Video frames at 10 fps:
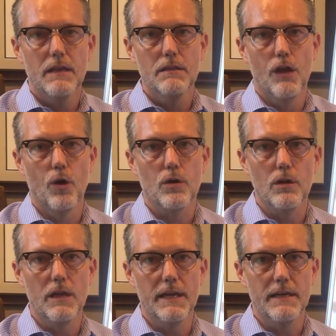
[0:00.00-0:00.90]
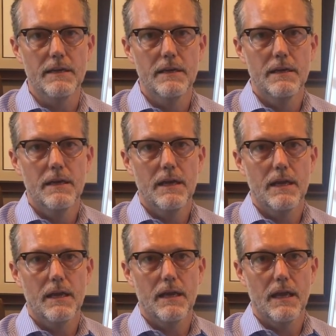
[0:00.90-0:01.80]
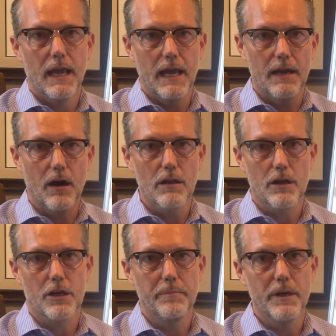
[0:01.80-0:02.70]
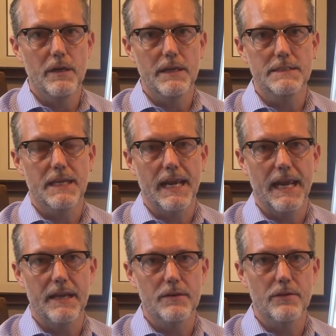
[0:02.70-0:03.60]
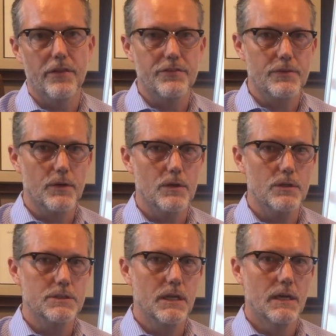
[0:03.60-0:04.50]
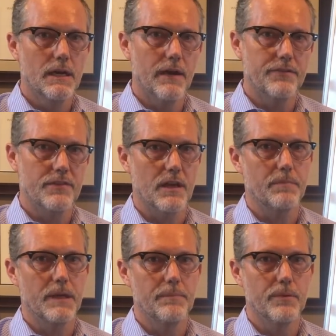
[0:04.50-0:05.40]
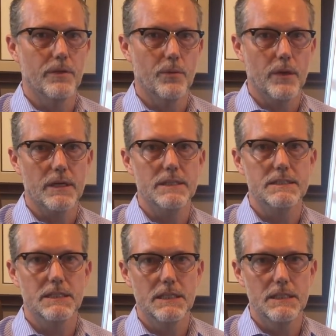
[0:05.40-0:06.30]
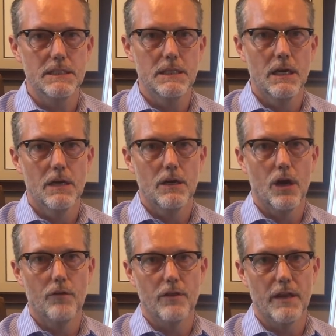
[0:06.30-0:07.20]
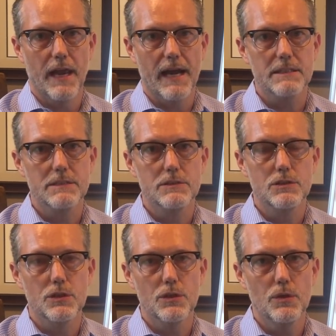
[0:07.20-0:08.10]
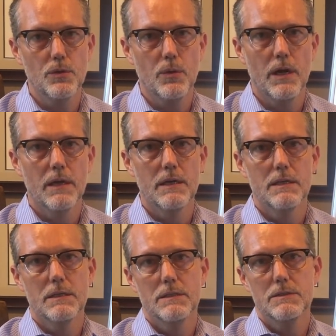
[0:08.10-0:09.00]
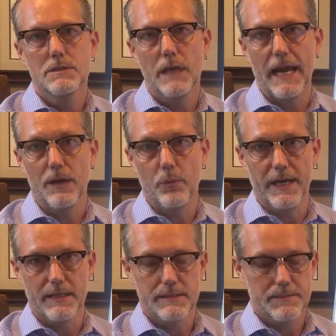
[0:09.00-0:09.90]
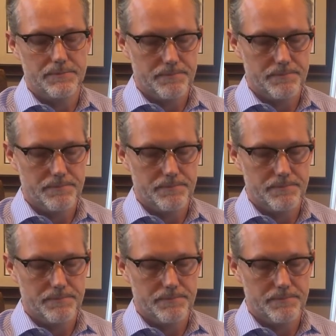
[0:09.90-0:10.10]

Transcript: locally, and all our communities to handle the surge of sick people that we're going to see over the next 2 to 8 weeks.